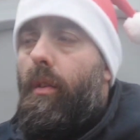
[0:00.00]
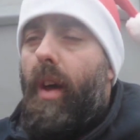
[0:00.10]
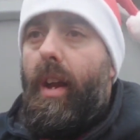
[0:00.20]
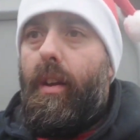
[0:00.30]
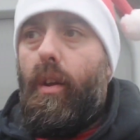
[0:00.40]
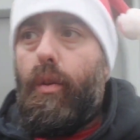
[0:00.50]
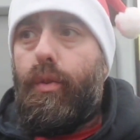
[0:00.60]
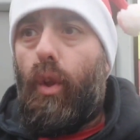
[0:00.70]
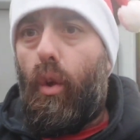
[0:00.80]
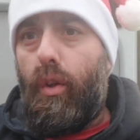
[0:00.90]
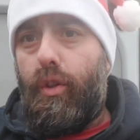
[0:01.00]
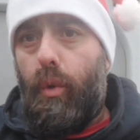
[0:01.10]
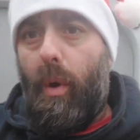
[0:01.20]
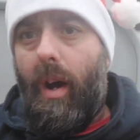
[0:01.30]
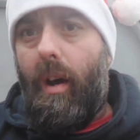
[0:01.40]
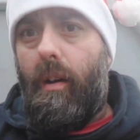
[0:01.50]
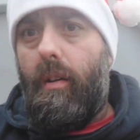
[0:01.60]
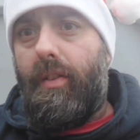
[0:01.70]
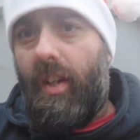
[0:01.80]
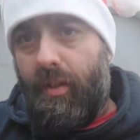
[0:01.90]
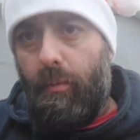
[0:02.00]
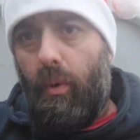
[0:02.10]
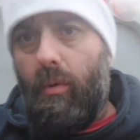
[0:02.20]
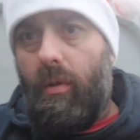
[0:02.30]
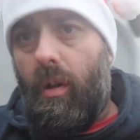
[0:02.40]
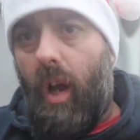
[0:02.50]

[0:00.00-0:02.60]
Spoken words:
then so long as you are sensible